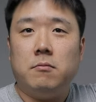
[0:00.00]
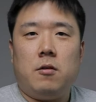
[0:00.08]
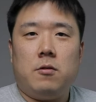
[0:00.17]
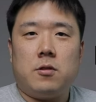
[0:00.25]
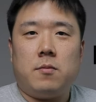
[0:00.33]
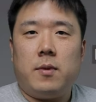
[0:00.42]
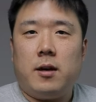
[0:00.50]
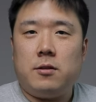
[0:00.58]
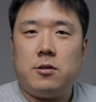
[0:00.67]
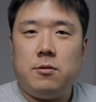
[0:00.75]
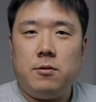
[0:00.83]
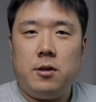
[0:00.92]
It was
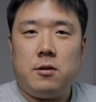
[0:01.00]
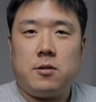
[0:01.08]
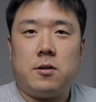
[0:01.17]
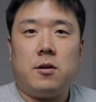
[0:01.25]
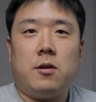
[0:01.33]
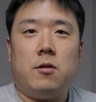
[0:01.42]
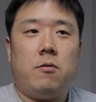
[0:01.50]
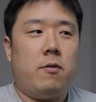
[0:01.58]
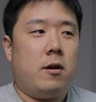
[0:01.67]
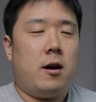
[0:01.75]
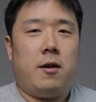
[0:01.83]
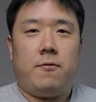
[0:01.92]
about two years ago
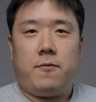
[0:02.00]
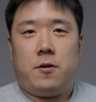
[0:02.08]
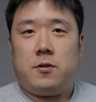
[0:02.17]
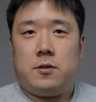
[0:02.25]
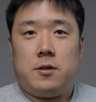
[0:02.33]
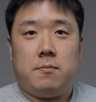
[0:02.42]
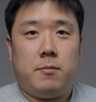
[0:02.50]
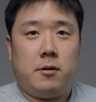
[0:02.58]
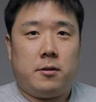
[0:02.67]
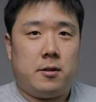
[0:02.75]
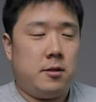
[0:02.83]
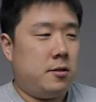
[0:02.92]
where I first
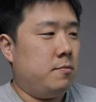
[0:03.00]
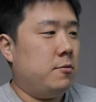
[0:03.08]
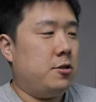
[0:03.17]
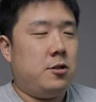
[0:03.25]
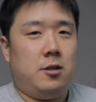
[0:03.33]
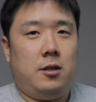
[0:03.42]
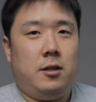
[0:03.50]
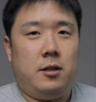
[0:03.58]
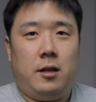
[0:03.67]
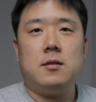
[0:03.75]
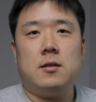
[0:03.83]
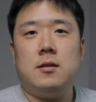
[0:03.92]
built this
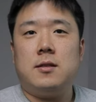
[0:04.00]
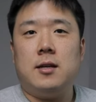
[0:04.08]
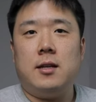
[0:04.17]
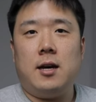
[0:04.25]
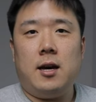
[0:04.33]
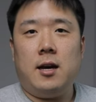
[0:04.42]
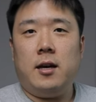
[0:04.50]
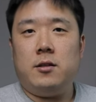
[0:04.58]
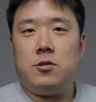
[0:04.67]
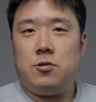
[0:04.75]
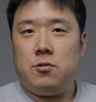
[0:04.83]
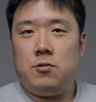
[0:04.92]
machine. Since then I
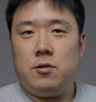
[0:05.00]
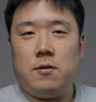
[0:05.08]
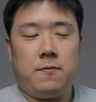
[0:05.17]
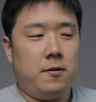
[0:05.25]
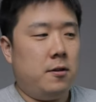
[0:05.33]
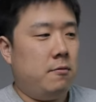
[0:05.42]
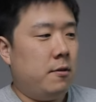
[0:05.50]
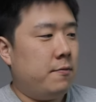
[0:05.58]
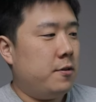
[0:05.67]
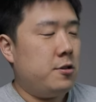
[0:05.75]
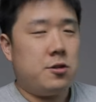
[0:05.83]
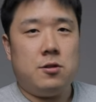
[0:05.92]
had two different
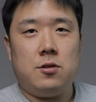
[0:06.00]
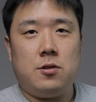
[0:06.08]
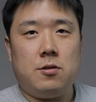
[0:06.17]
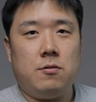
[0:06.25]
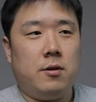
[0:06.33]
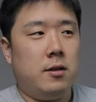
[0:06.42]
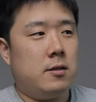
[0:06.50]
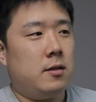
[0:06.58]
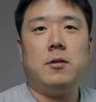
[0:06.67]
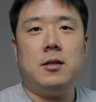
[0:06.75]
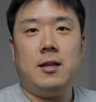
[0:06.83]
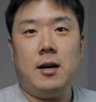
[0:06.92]
revisions to it,
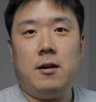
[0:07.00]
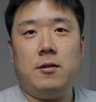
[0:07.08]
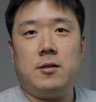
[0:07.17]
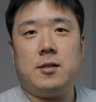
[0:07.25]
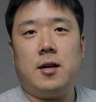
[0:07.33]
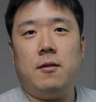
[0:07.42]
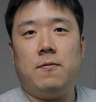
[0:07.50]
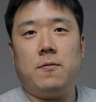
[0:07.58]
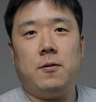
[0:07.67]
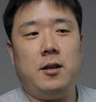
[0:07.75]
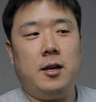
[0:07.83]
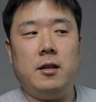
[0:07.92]
but now it's time
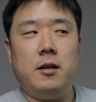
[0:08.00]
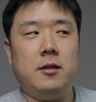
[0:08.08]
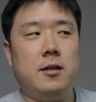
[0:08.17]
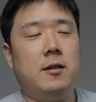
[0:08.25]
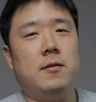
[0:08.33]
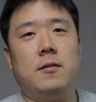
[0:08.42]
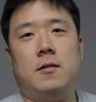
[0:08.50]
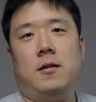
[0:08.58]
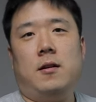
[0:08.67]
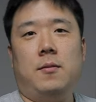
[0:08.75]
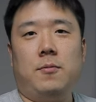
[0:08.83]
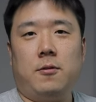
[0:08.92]
for yet another
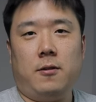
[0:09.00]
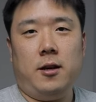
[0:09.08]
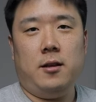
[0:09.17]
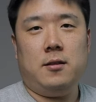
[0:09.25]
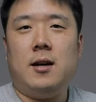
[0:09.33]
upgrade.